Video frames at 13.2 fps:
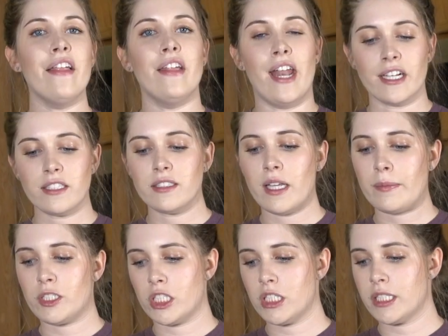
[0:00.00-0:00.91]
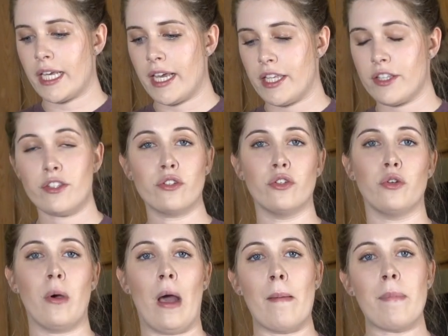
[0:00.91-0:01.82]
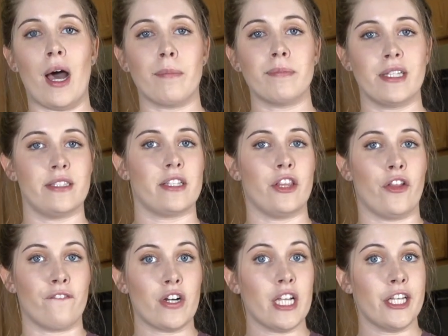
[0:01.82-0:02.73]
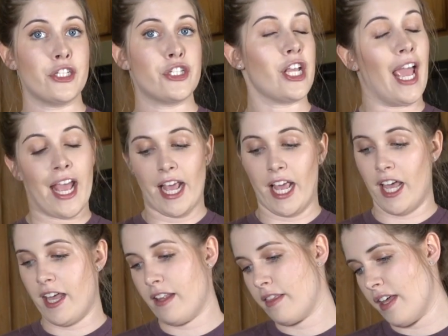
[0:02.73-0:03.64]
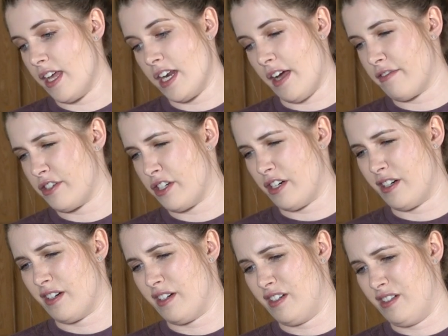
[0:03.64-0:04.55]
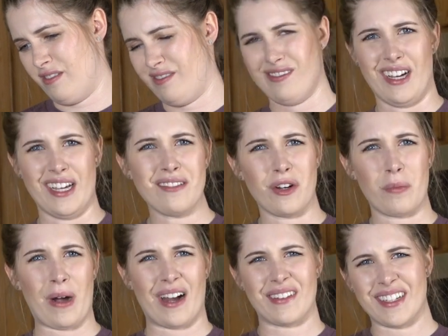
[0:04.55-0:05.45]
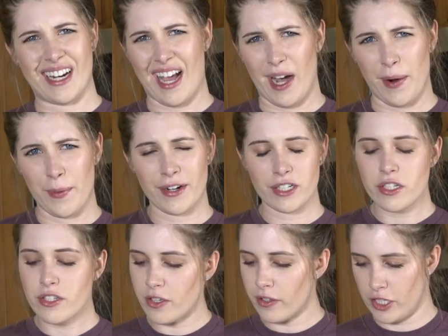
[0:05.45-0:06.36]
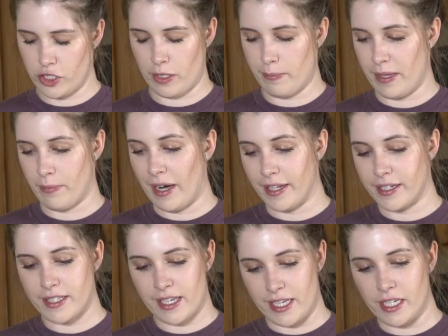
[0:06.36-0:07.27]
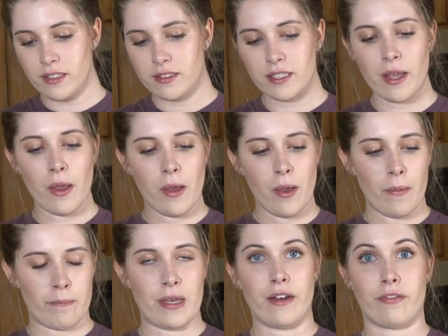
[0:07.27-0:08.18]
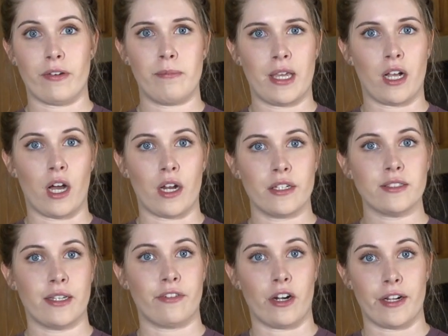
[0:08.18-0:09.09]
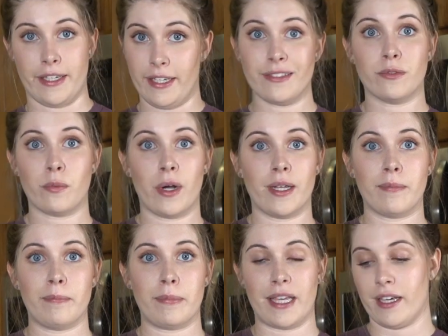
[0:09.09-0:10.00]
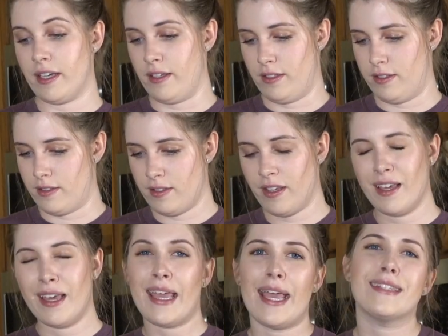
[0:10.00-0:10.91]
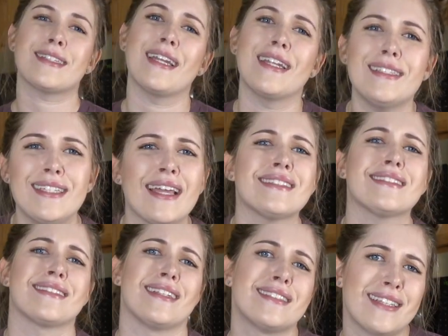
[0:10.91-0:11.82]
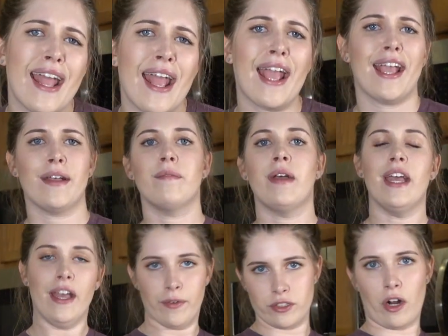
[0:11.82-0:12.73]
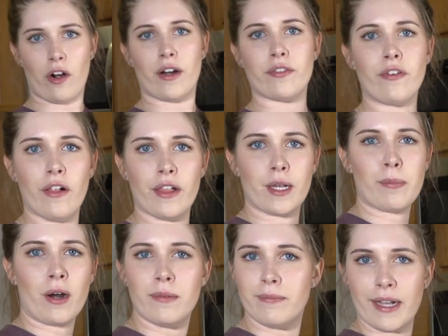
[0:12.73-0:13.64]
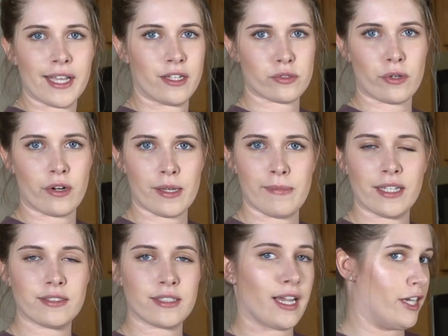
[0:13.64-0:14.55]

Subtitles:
The next step just says to pop these in the fridge, and then after, I don't know, probably an hour or so, they should be ready to eat. But if I'm being honest, I've already eaten one because it's gonna taste the same. It was already falling apart and my hands were already messy.